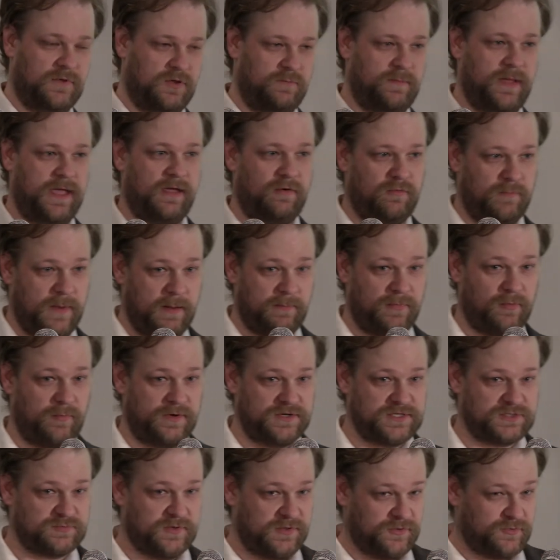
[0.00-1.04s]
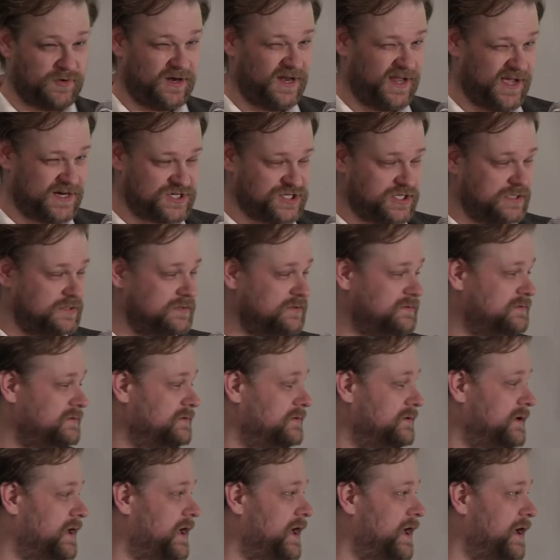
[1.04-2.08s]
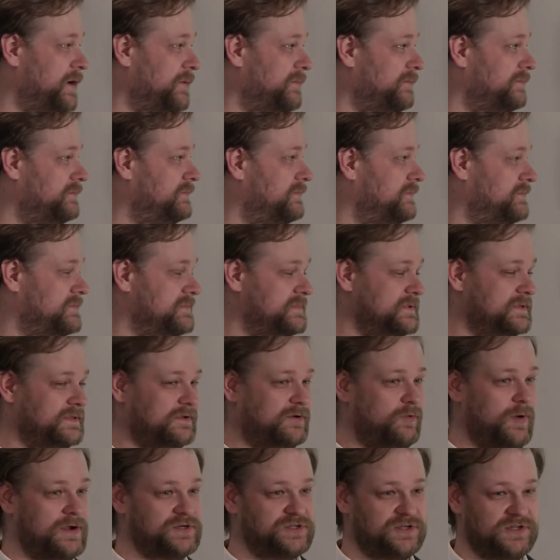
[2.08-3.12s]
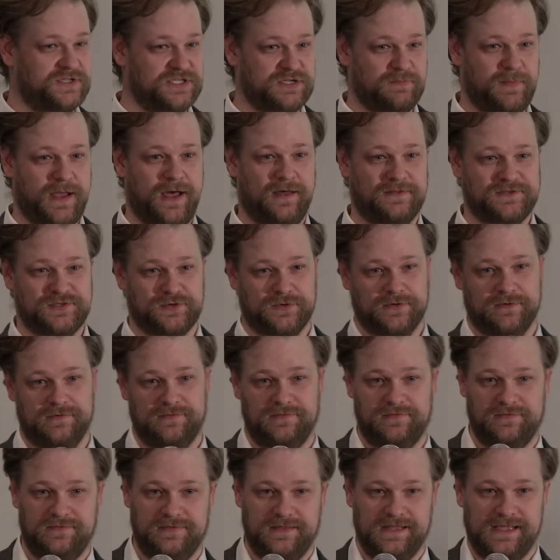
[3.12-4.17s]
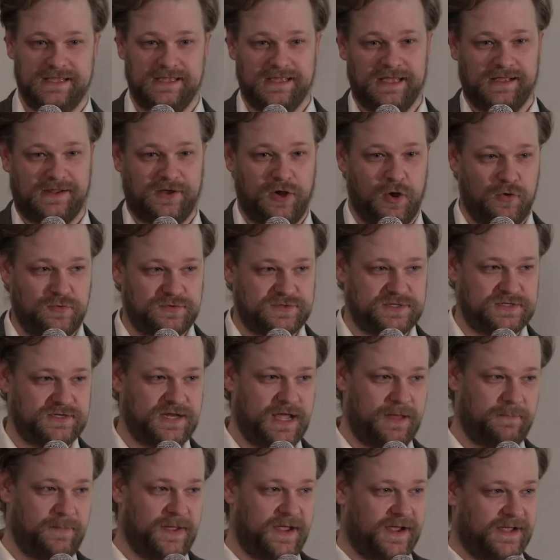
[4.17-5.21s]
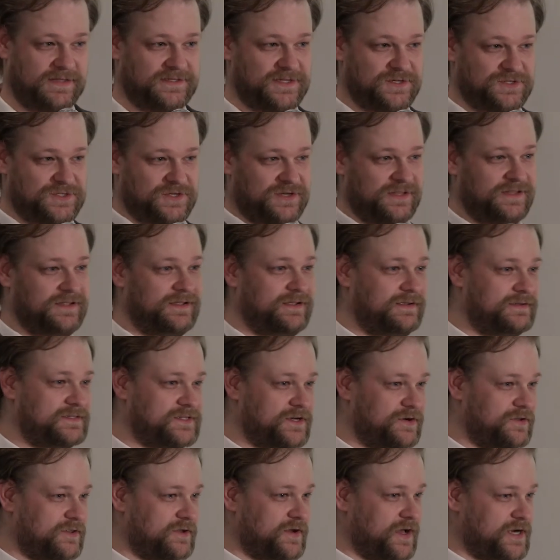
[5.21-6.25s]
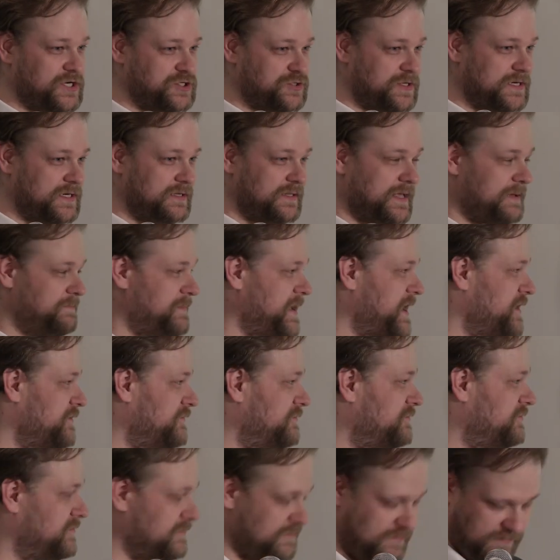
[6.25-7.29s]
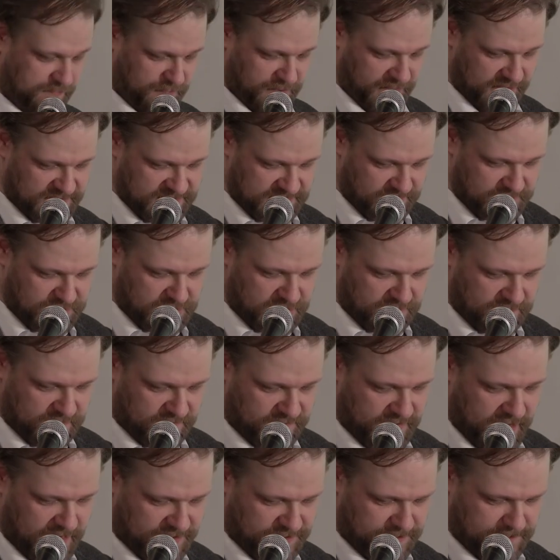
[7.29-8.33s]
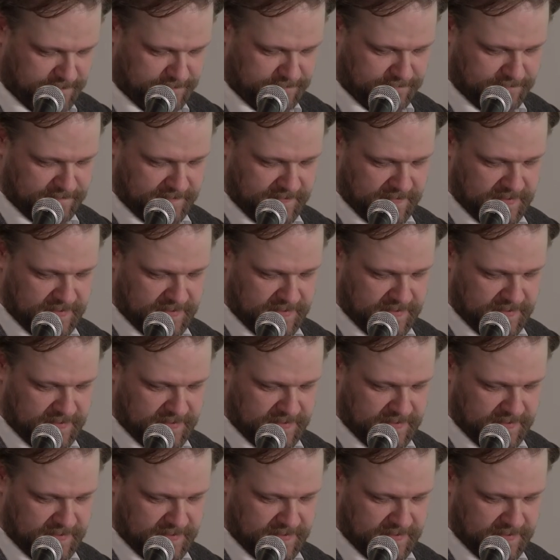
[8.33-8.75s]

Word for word: You may remember we just went through an election. Um, questions about sort of the coast not paying attention to the center of the country that may have played some sort of a factor